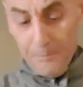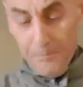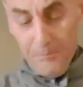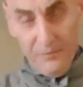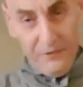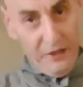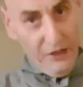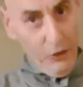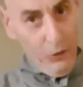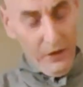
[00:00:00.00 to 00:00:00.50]

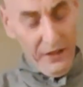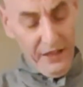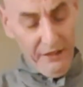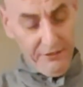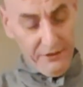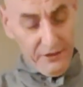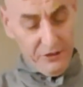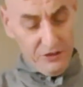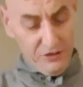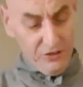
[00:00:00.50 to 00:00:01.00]
No, I
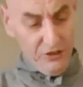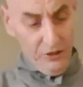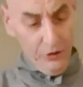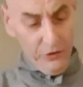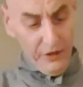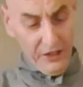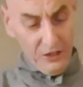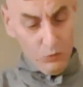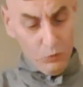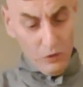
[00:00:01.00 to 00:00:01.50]
haven't. So
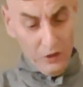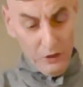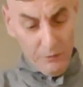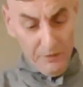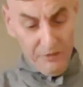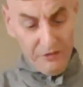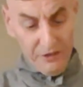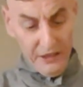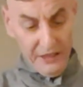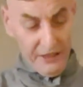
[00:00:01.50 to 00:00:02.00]
that will
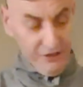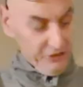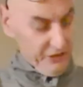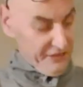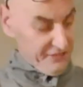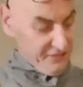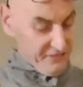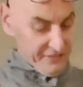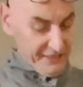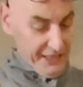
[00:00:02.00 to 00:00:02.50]
be really
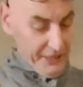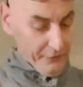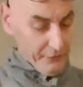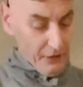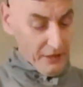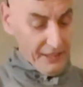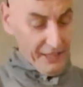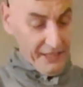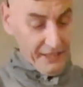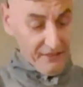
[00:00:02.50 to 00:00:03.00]
interesting to get on the
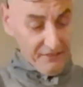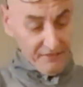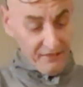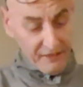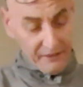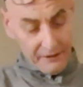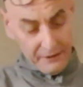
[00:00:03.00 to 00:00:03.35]
lathe.